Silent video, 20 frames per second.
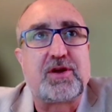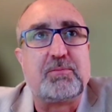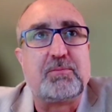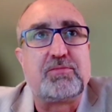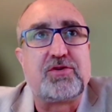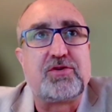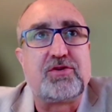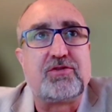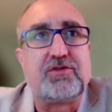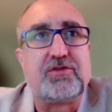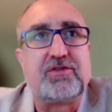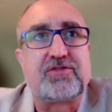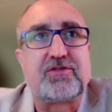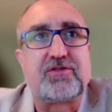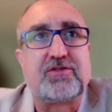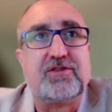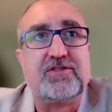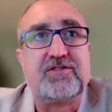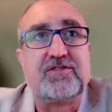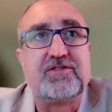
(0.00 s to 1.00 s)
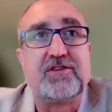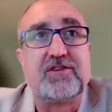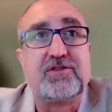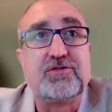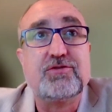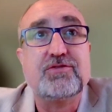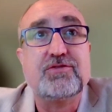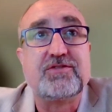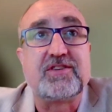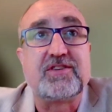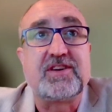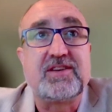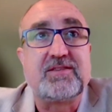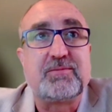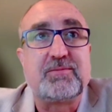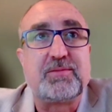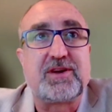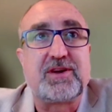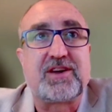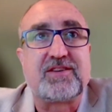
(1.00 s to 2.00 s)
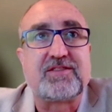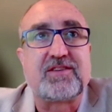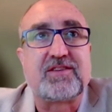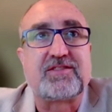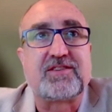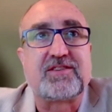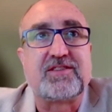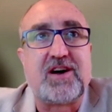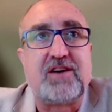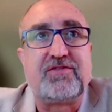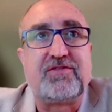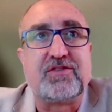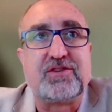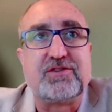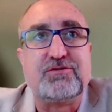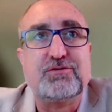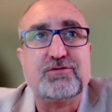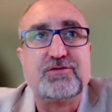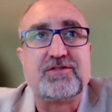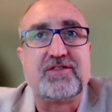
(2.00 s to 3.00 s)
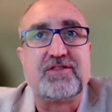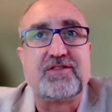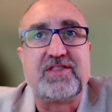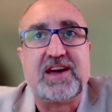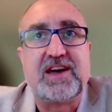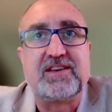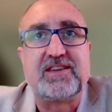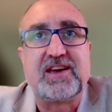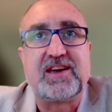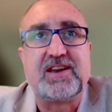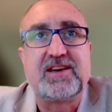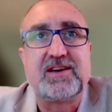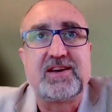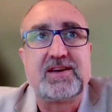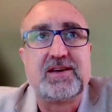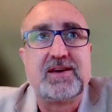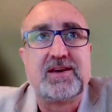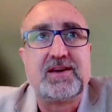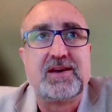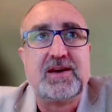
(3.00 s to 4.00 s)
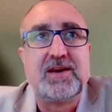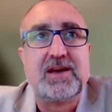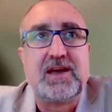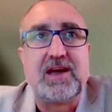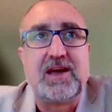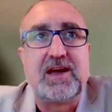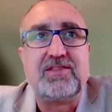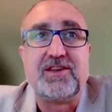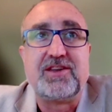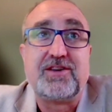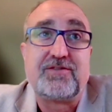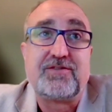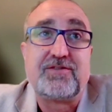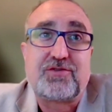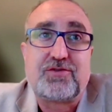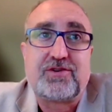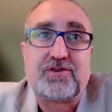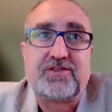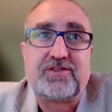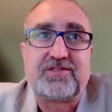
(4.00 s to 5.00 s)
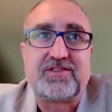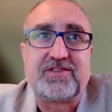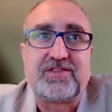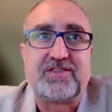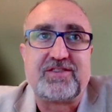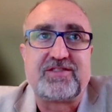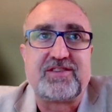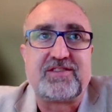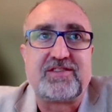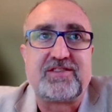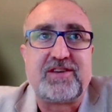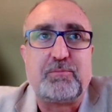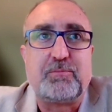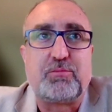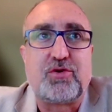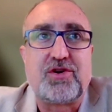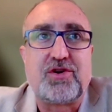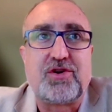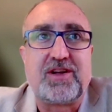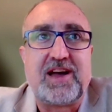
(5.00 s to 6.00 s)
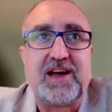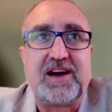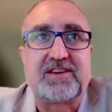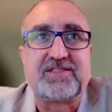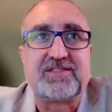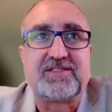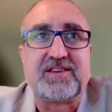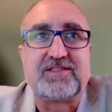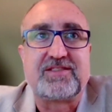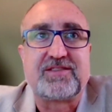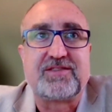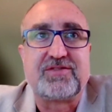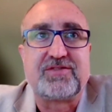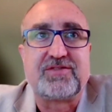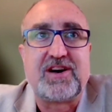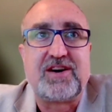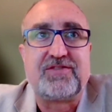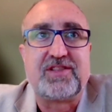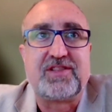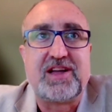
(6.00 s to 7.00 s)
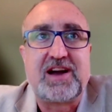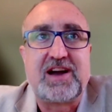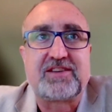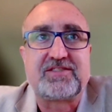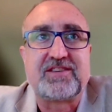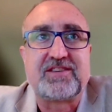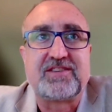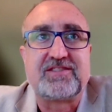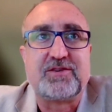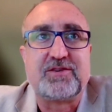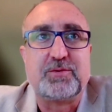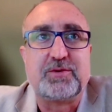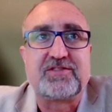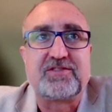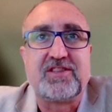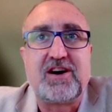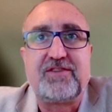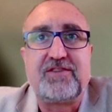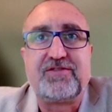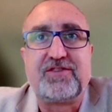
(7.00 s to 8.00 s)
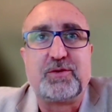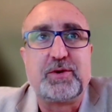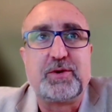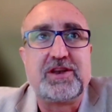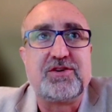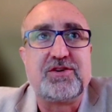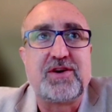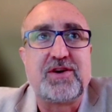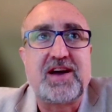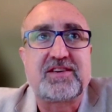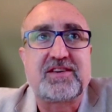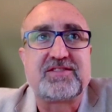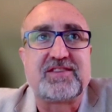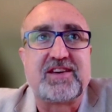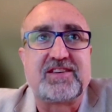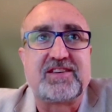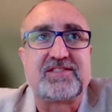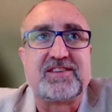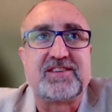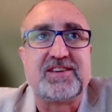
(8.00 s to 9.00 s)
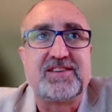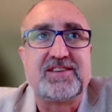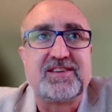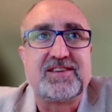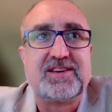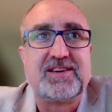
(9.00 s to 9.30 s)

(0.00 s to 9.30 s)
computers could still use it because it's a lawful use of that data. And then, of course, there's the temporal access of lawful access. It was lawful when you accessed it,